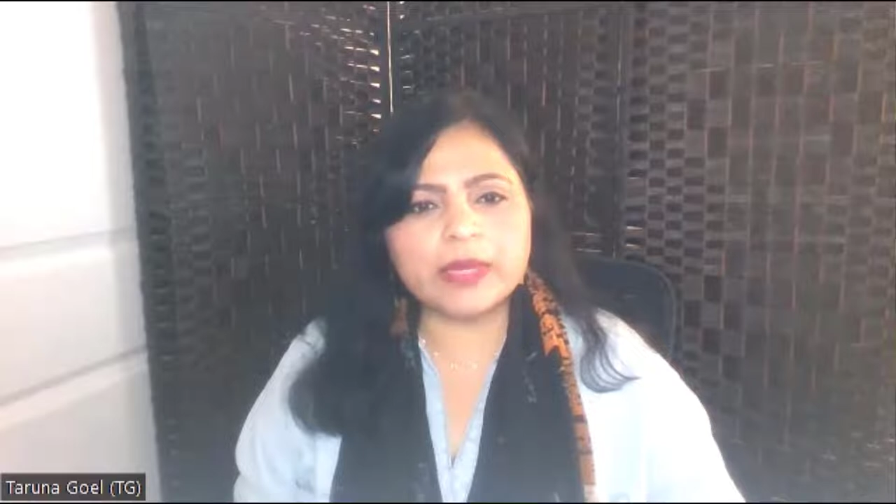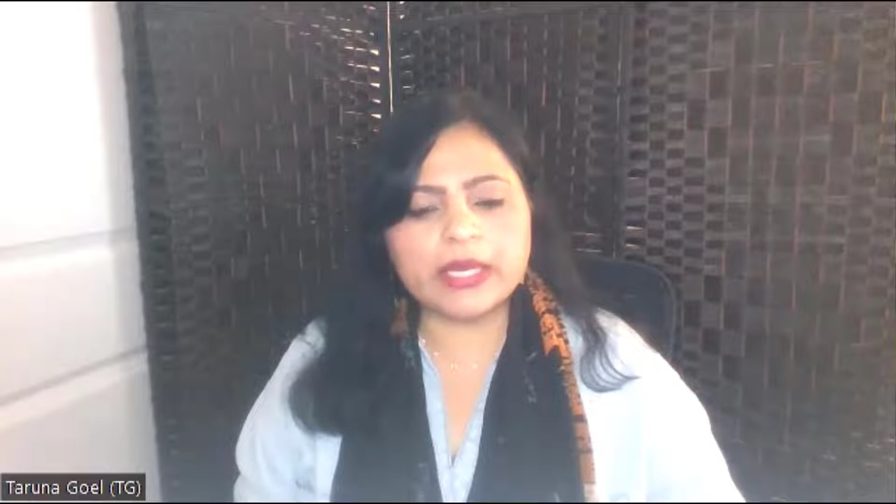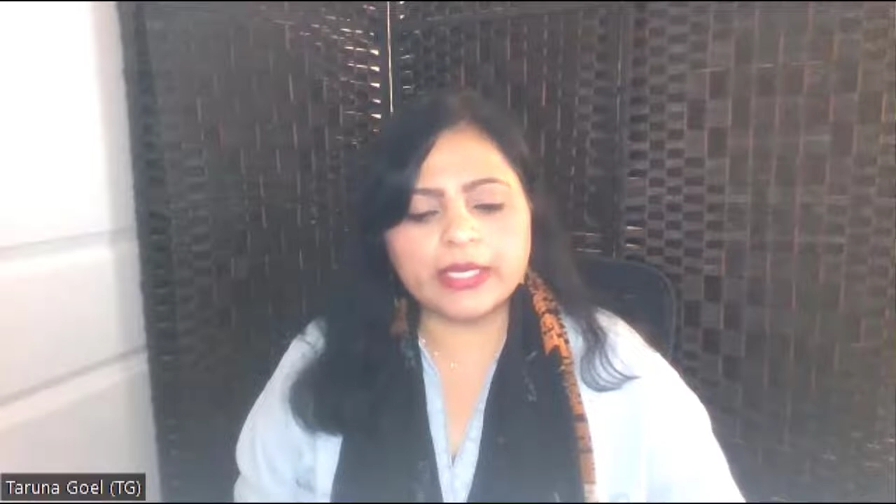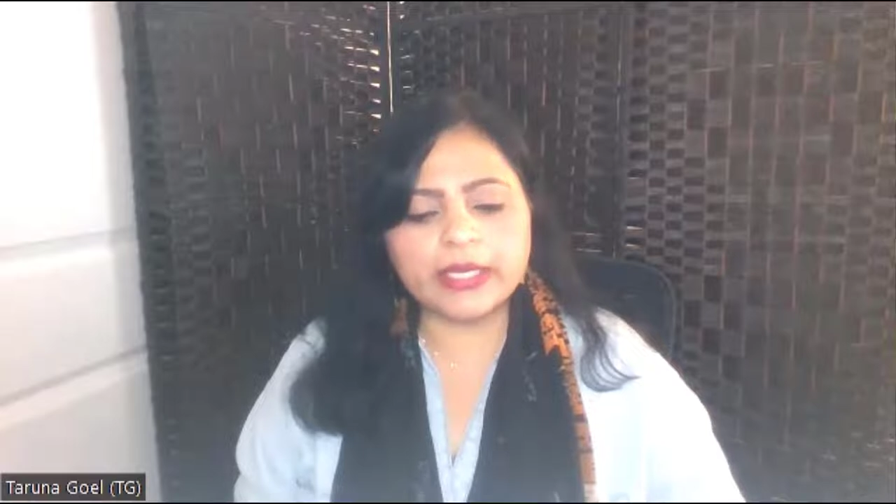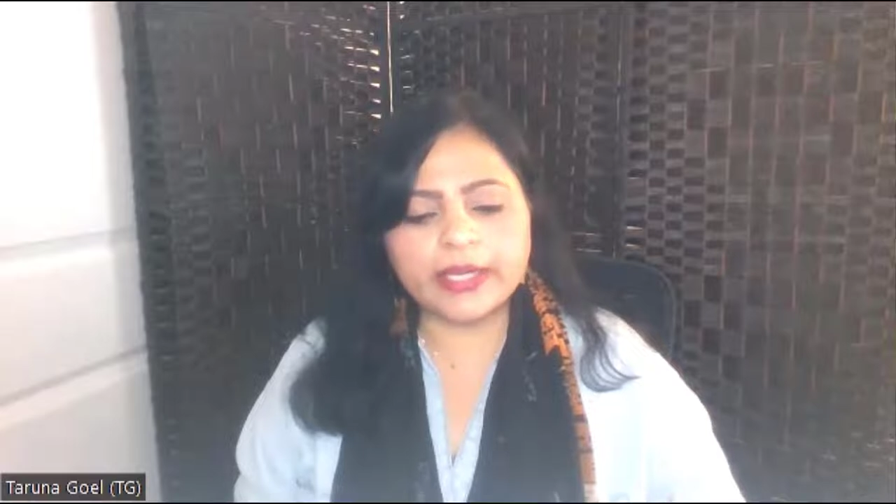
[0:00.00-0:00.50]

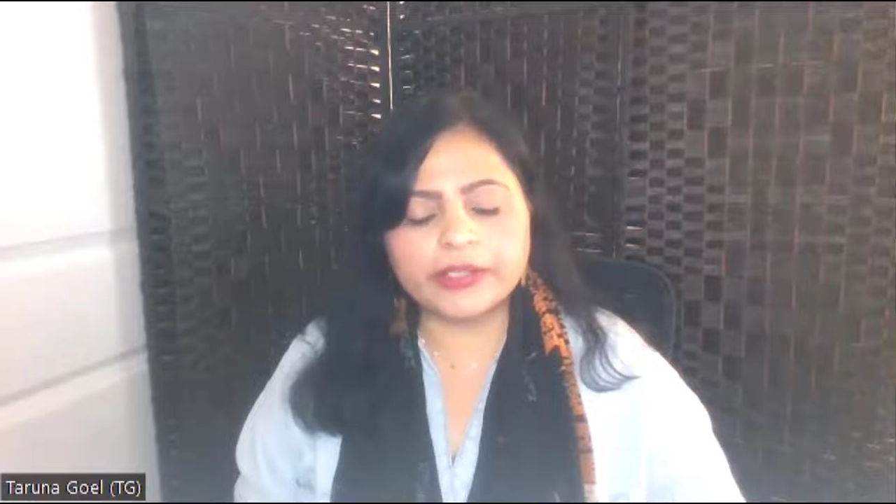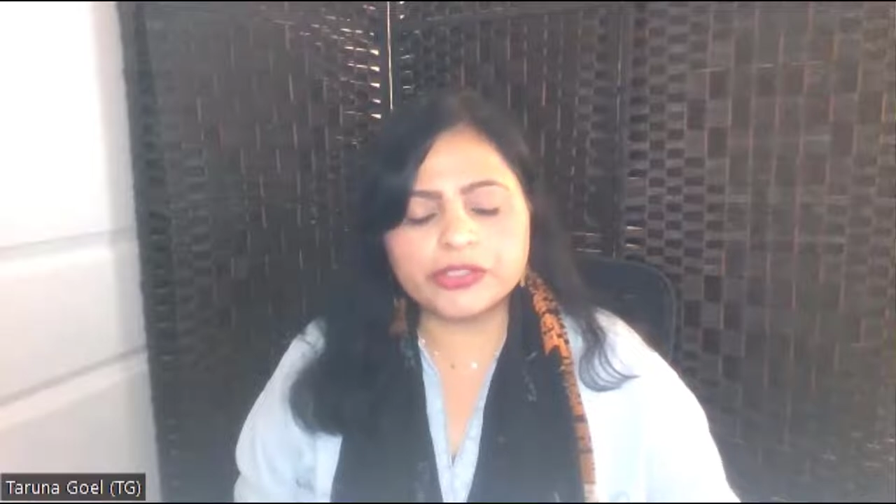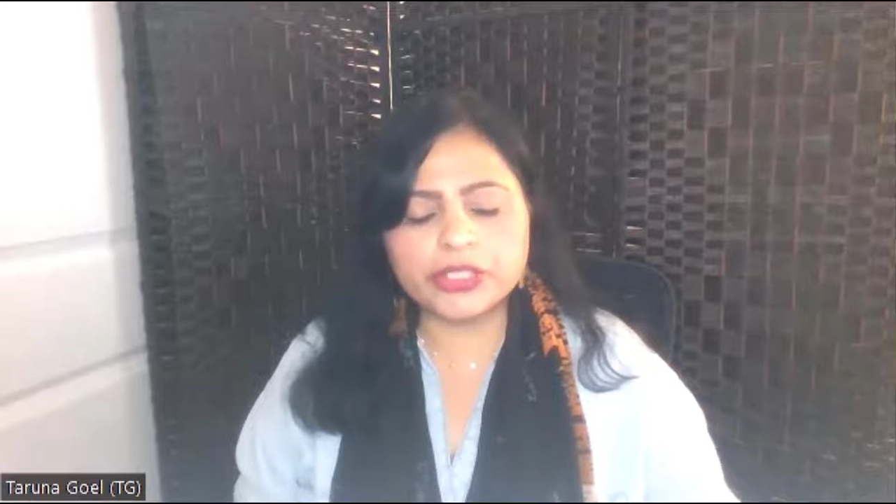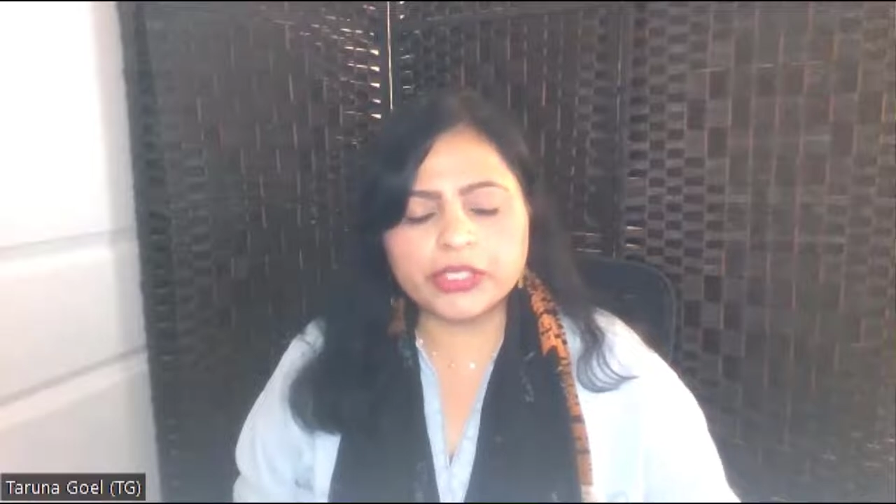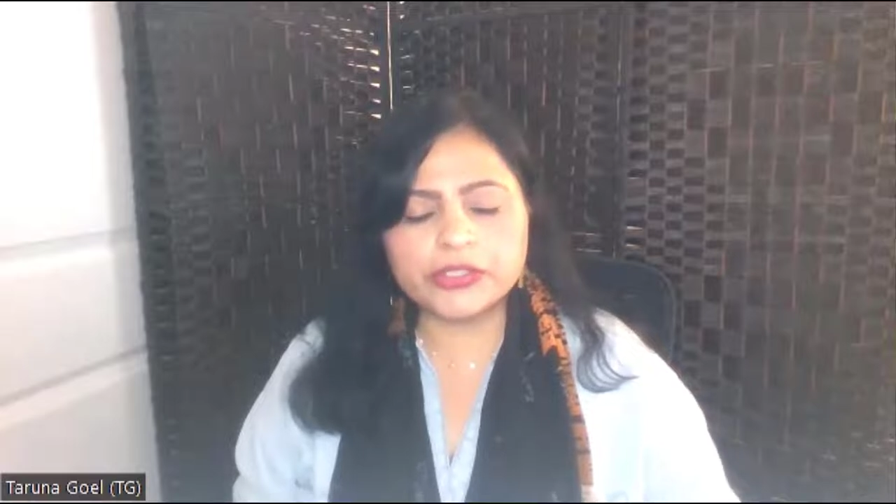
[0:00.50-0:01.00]
my
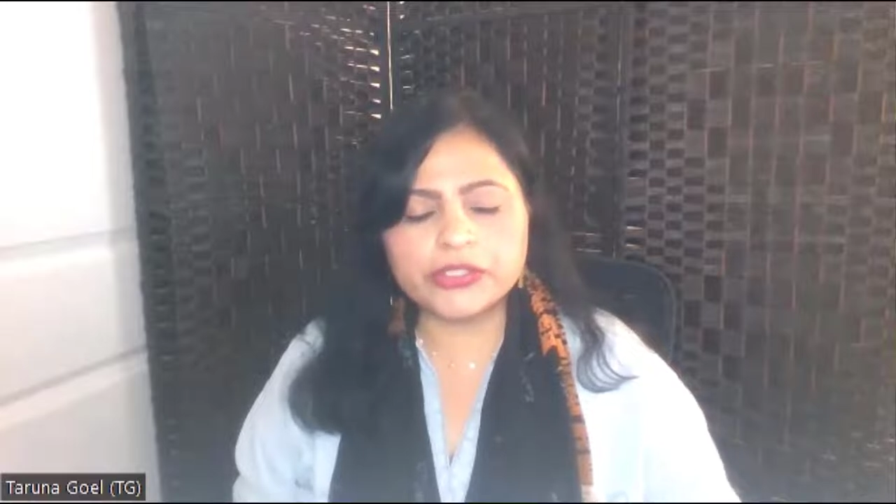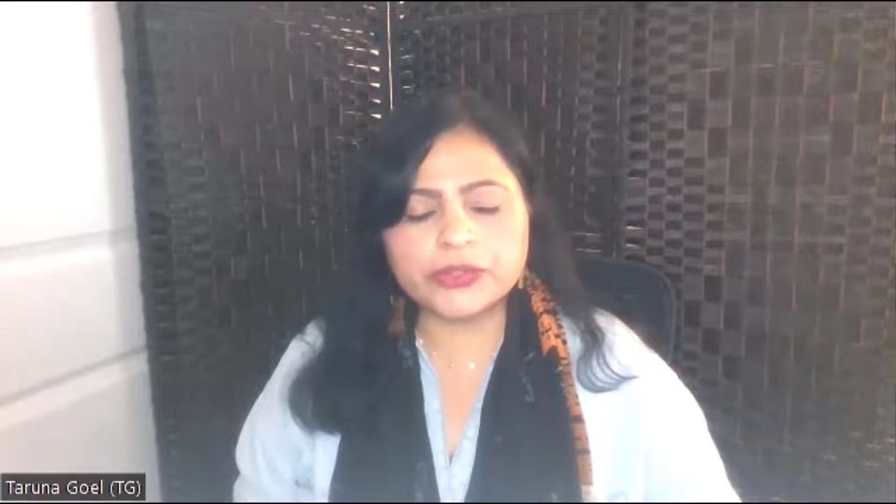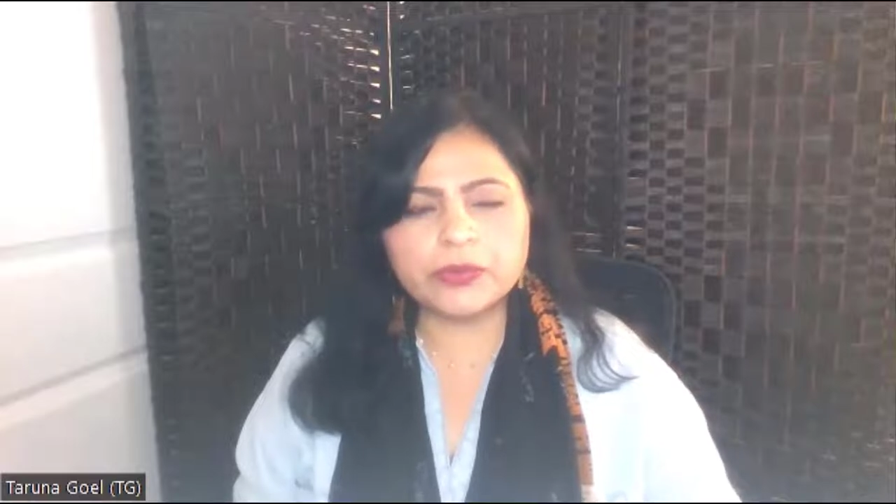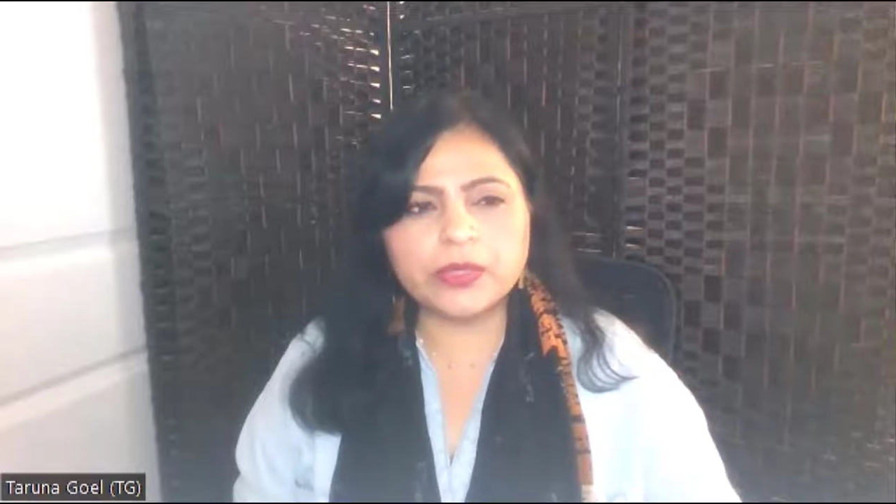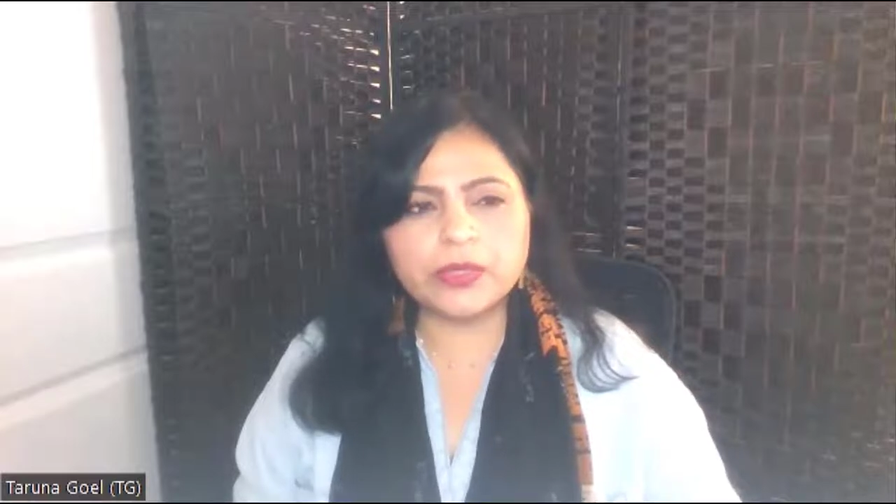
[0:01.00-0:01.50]
entry into
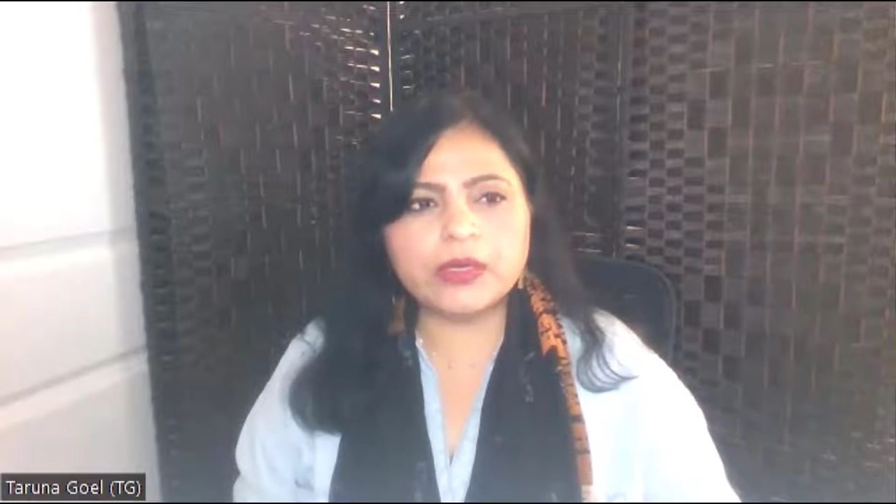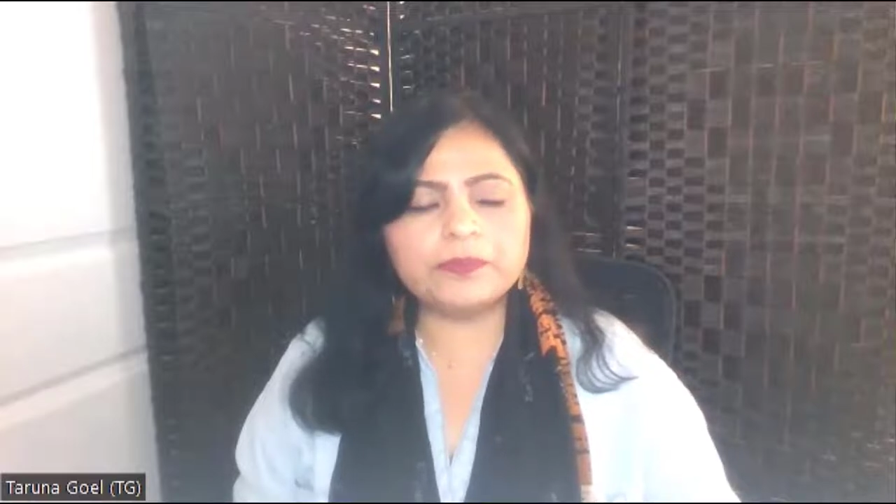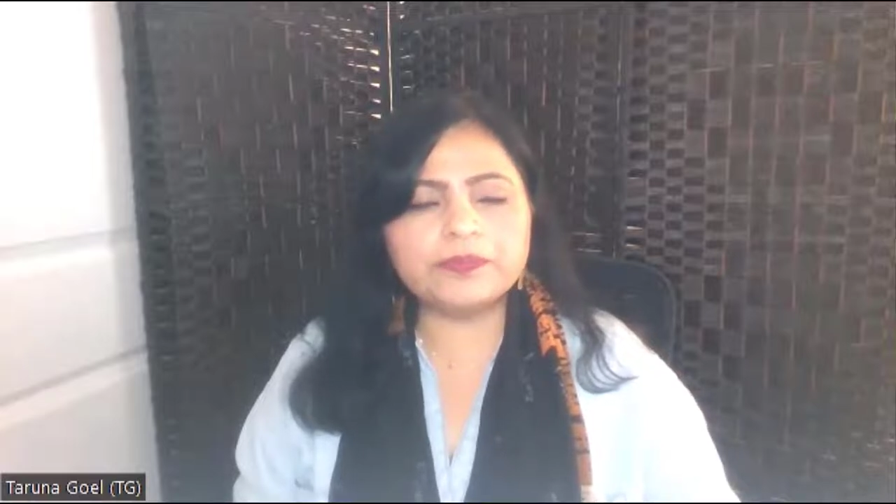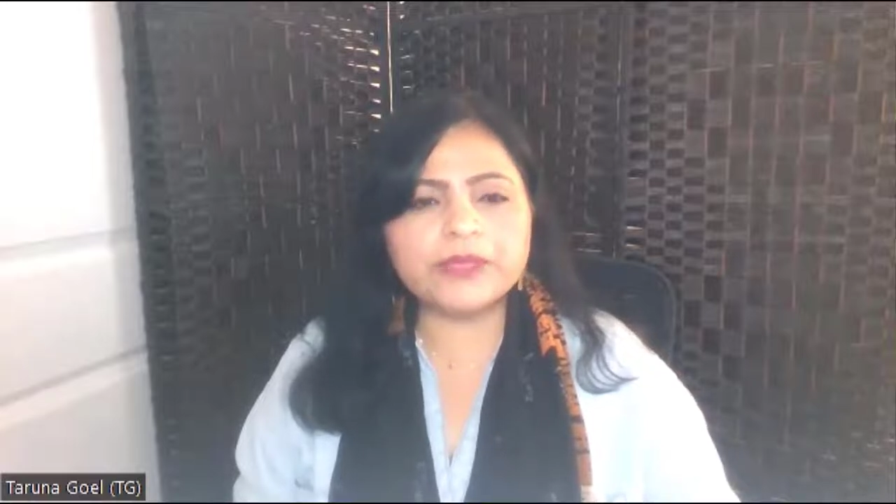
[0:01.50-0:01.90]
um,